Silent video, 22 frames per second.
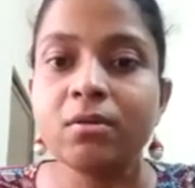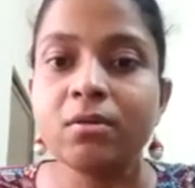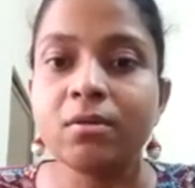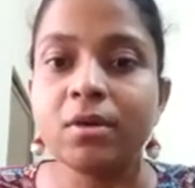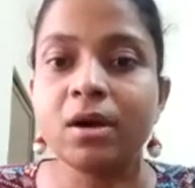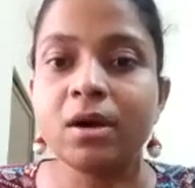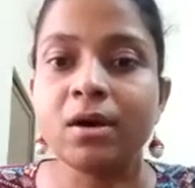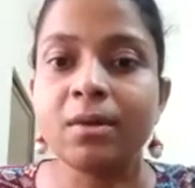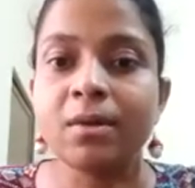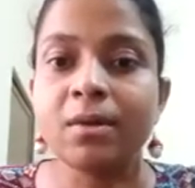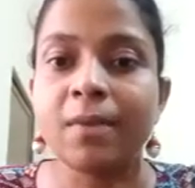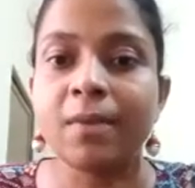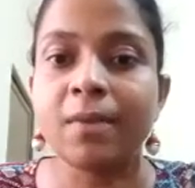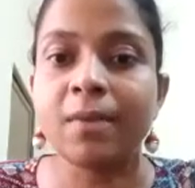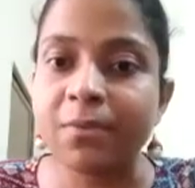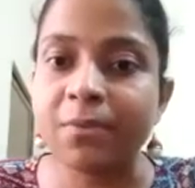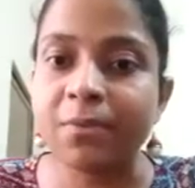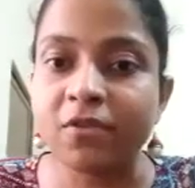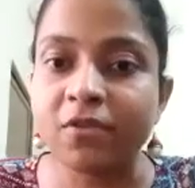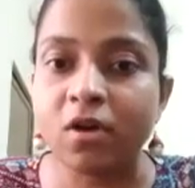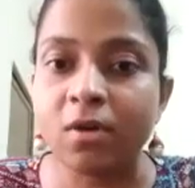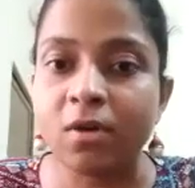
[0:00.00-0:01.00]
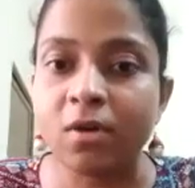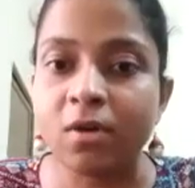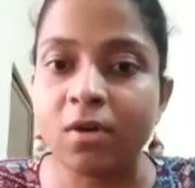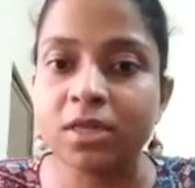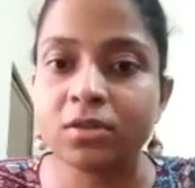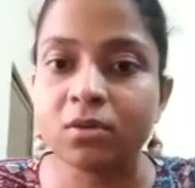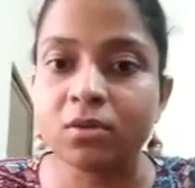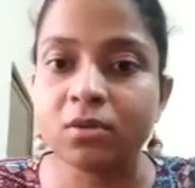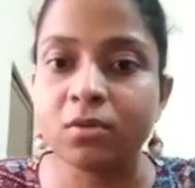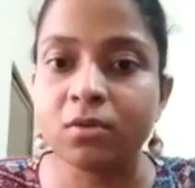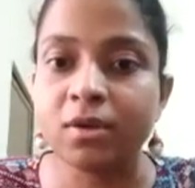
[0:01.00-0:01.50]
my performance
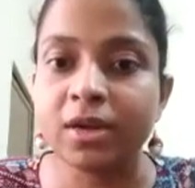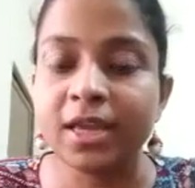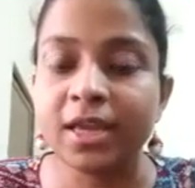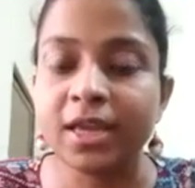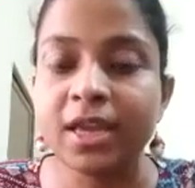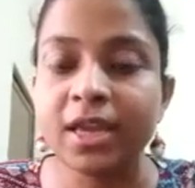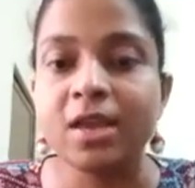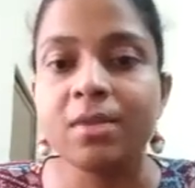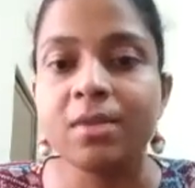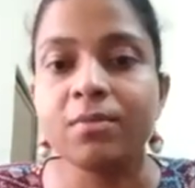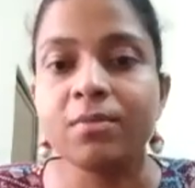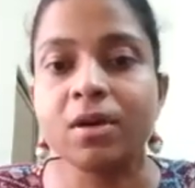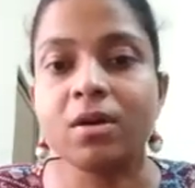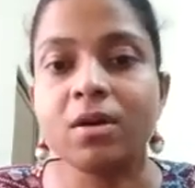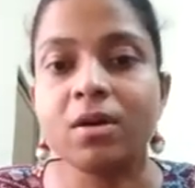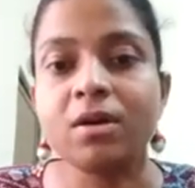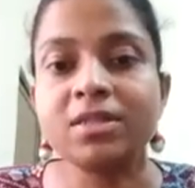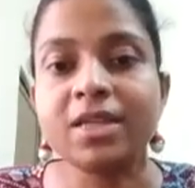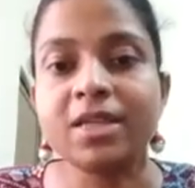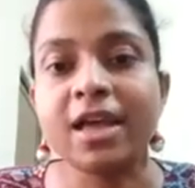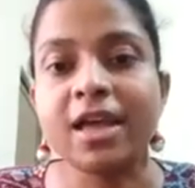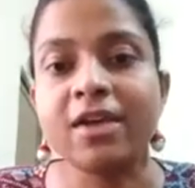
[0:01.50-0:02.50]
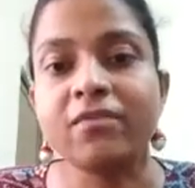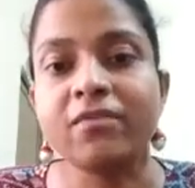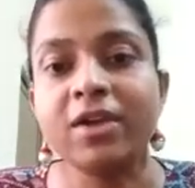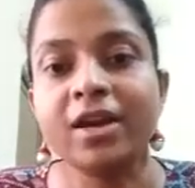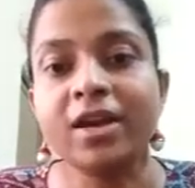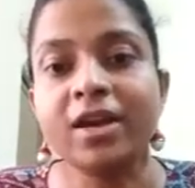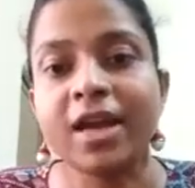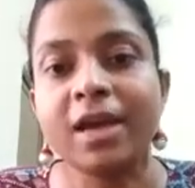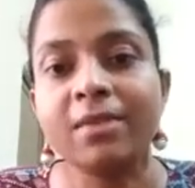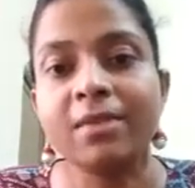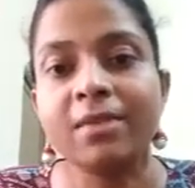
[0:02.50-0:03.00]
only, because every
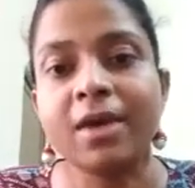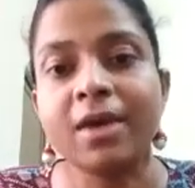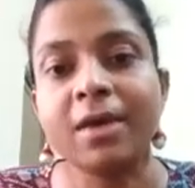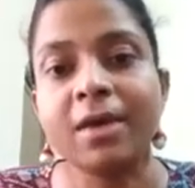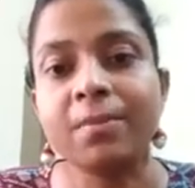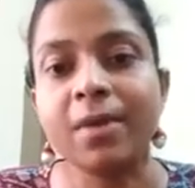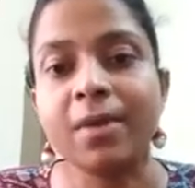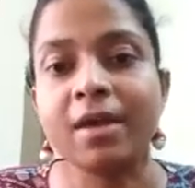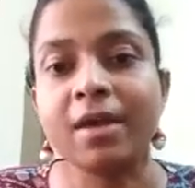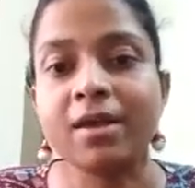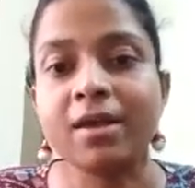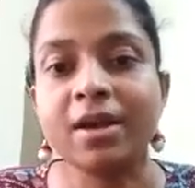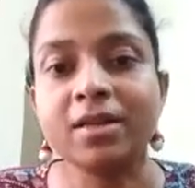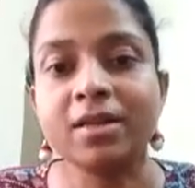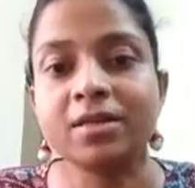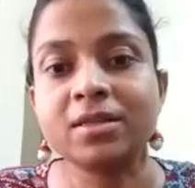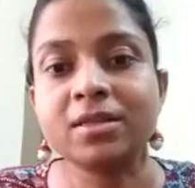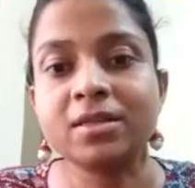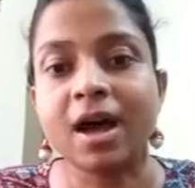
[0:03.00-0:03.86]
time my parents